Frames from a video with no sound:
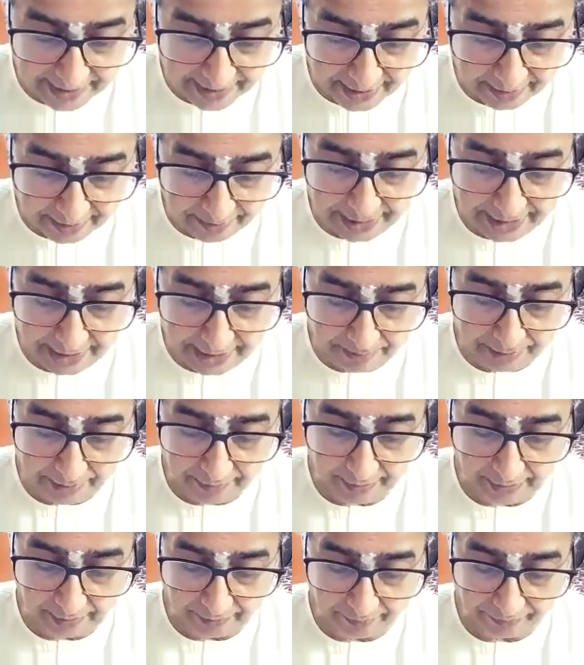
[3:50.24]
has limited
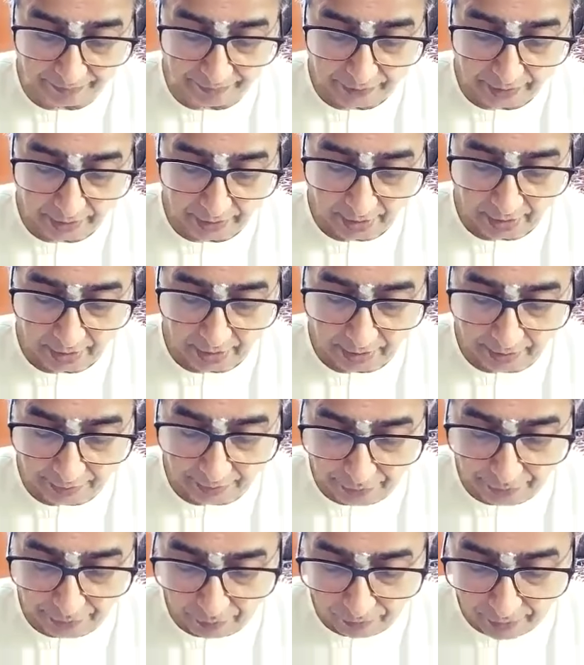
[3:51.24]
power.
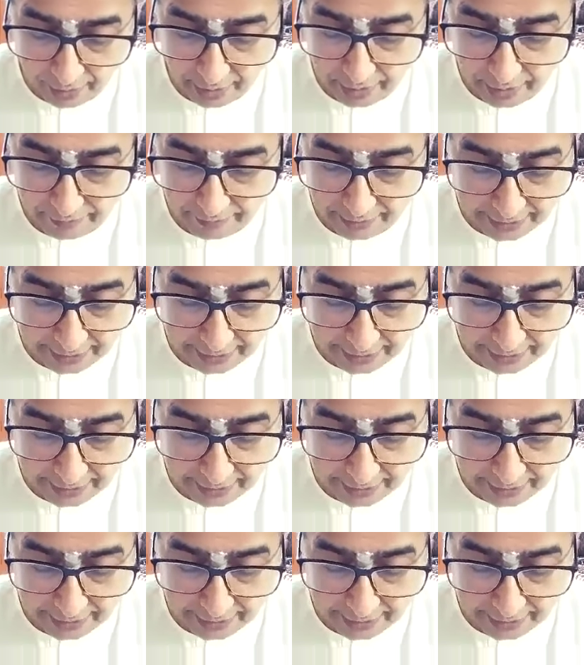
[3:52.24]
If you work